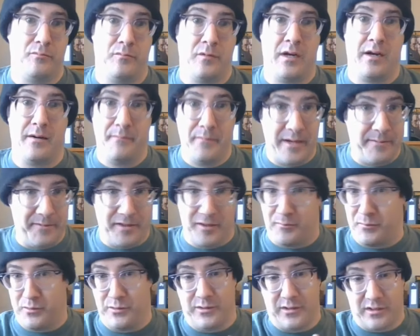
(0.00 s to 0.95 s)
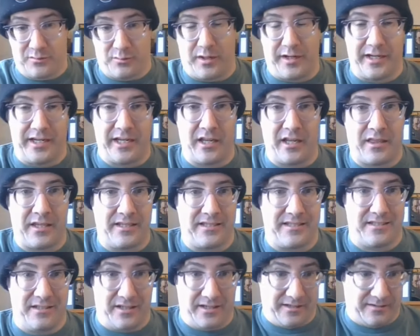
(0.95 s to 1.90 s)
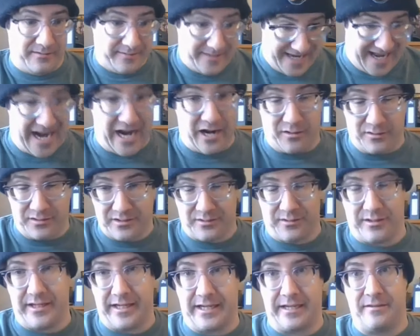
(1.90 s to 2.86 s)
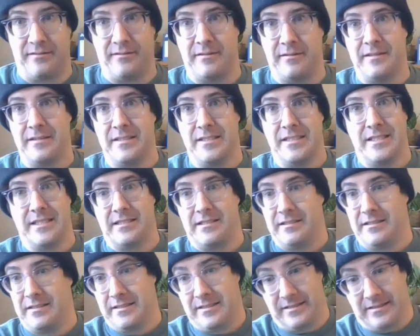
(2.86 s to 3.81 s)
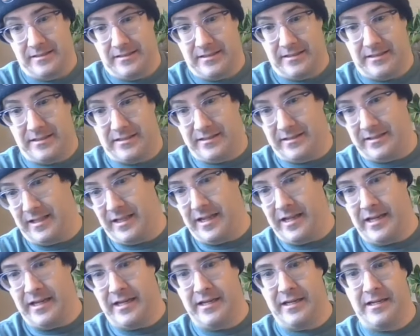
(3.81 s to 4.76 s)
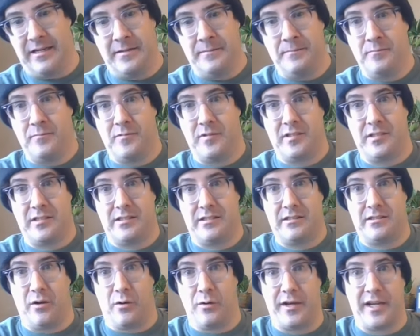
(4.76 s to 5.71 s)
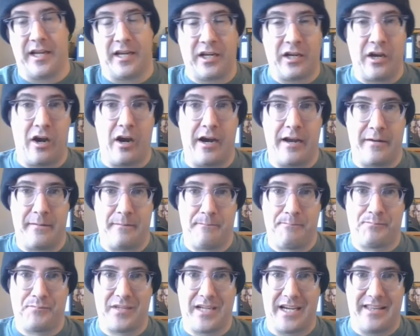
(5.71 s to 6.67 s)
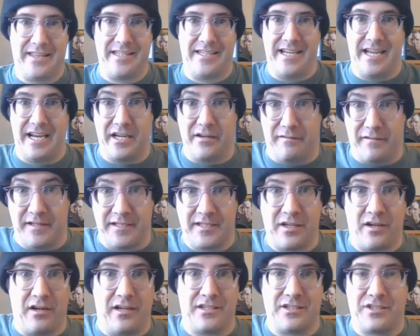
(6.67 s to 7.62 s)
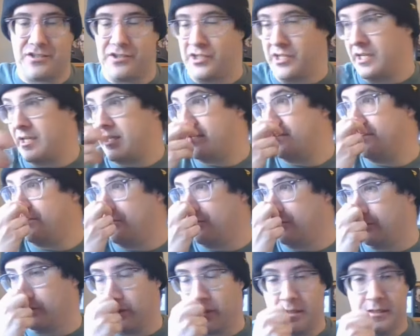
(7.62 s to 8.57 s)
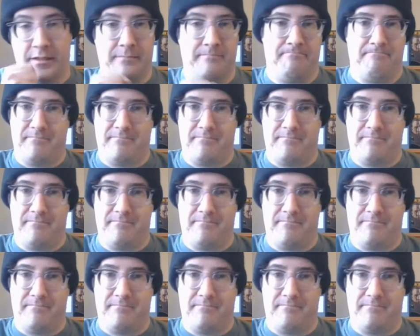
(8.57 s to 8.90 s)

Maybe the Bruins want to get things done now so that they don't get caught at the end of this hot streak, or,